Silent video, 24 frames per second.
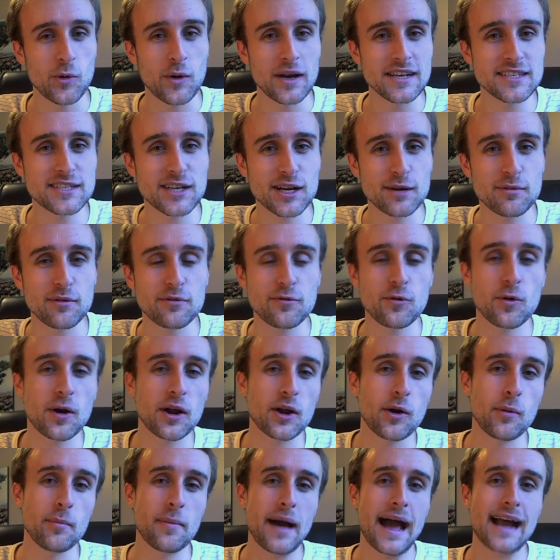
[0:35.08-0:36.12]
winter before I
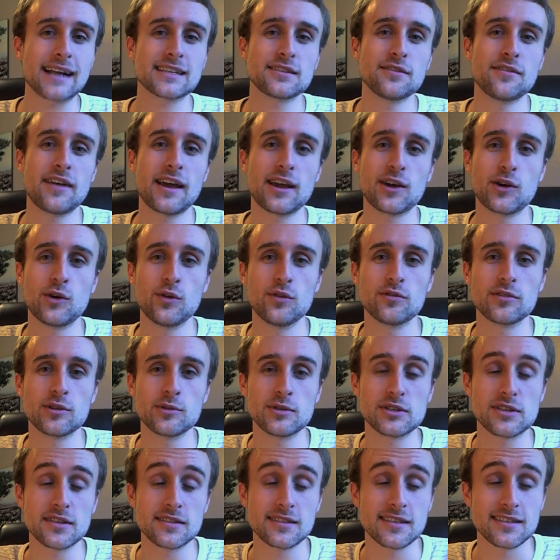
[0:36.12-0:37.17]
go back to Vancouver,
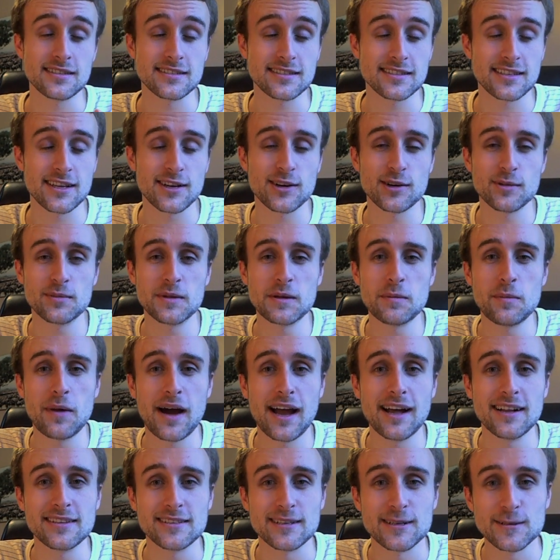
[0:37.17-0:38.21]
which is considerably
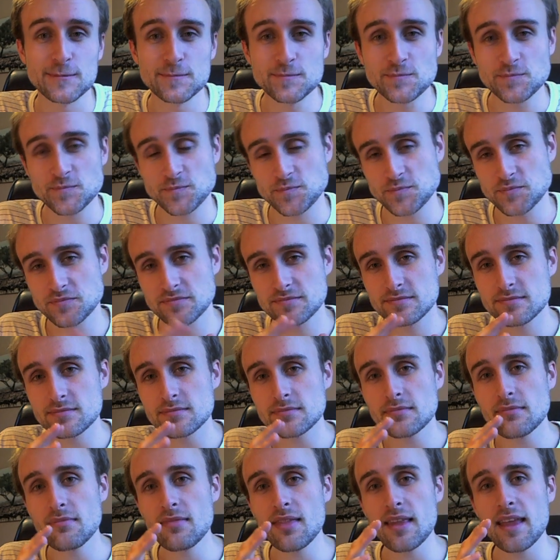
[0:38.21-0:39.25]
milder.
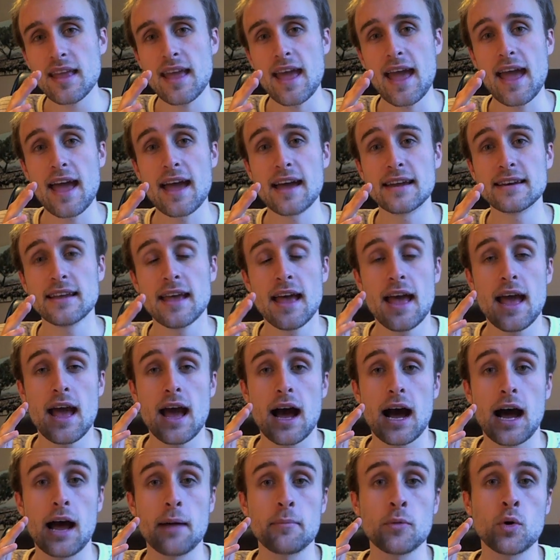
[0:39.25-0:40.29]
And
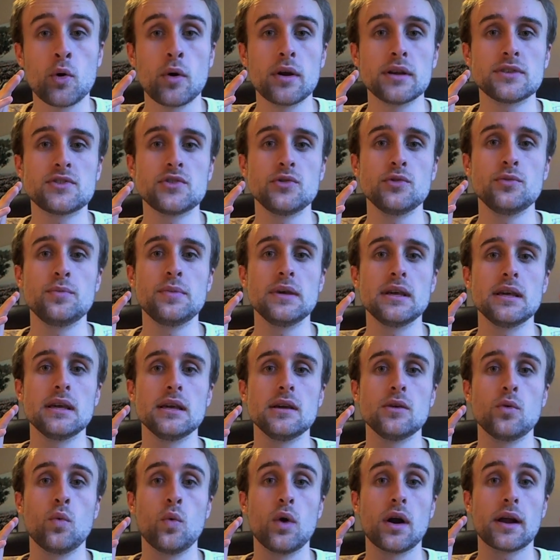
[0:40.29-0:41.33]
I'm going to
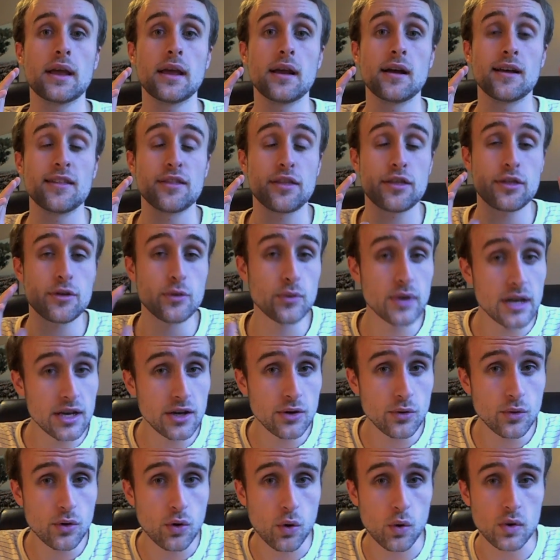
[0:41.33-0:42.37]
be working on three
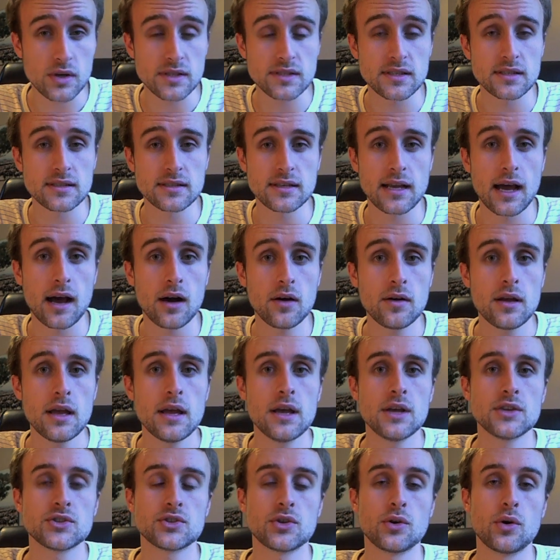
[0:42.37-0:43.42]
new courses now.
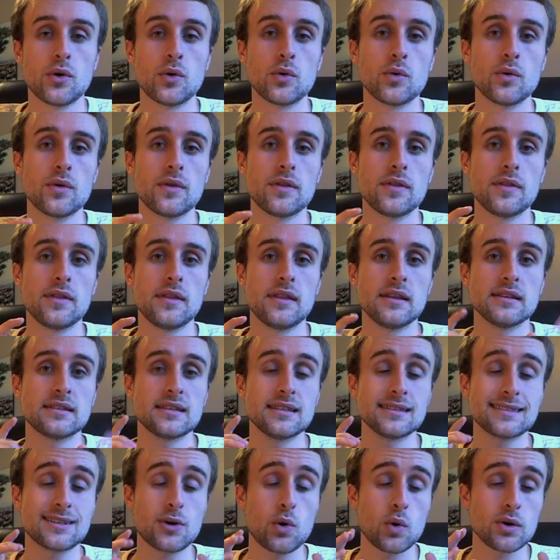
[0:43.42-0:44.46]
So this
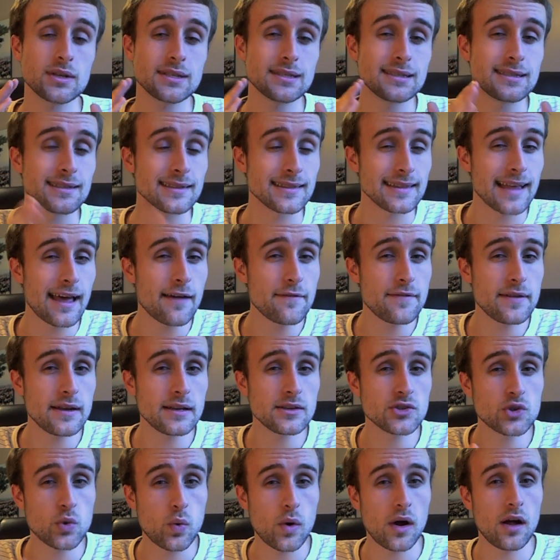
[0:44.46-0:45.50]
is courses
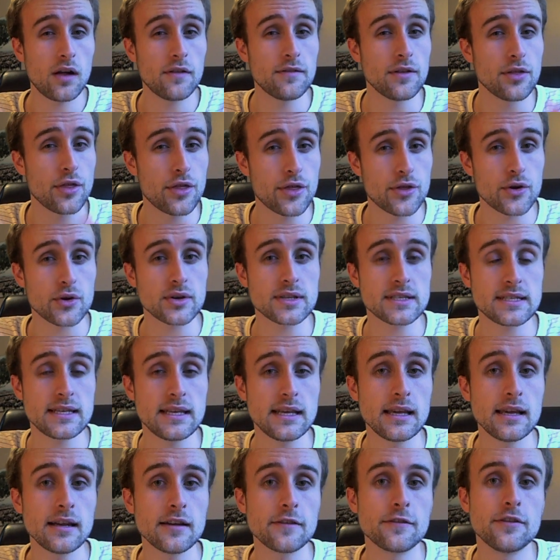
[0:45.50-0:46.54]
11, 12, and
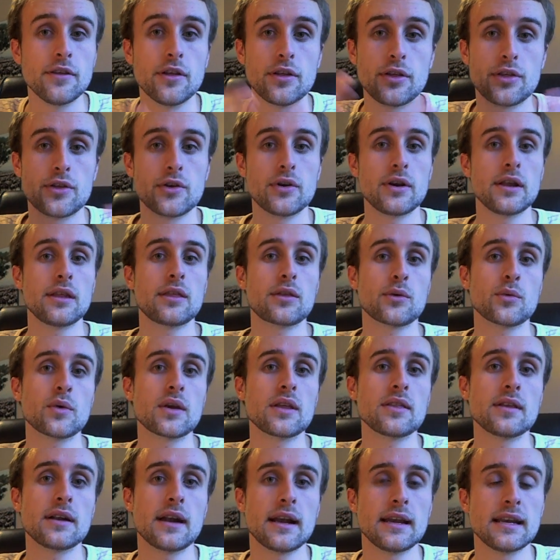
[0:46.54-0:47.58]
13 of the 33
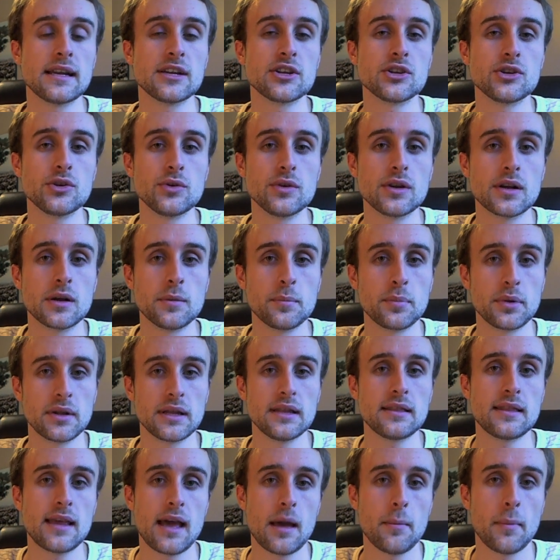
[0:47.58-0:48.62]
that I need to do to
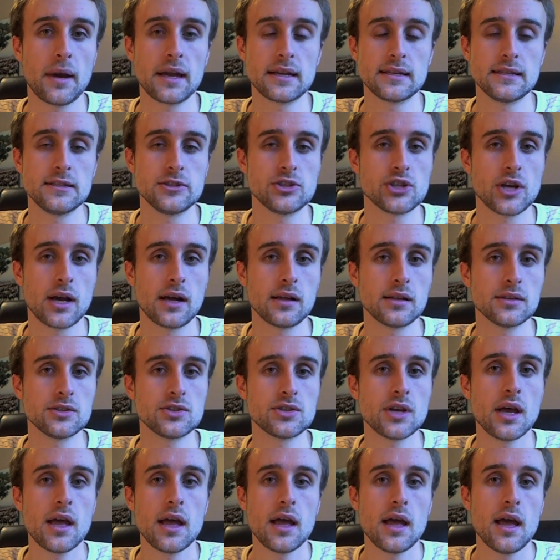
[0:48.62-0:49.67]
complete the MIT
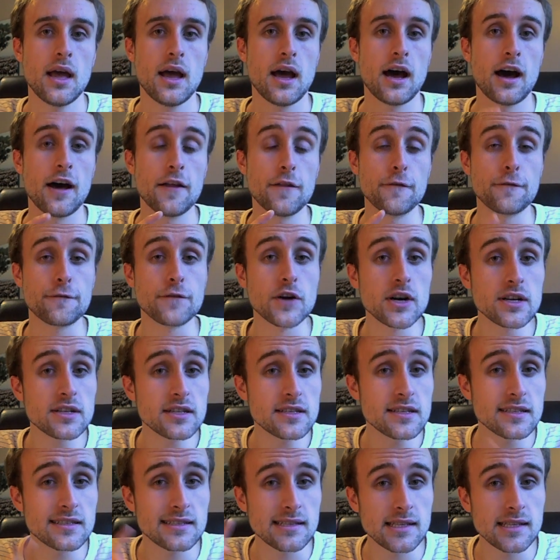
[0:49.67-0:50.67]
challenge. Uh, the first is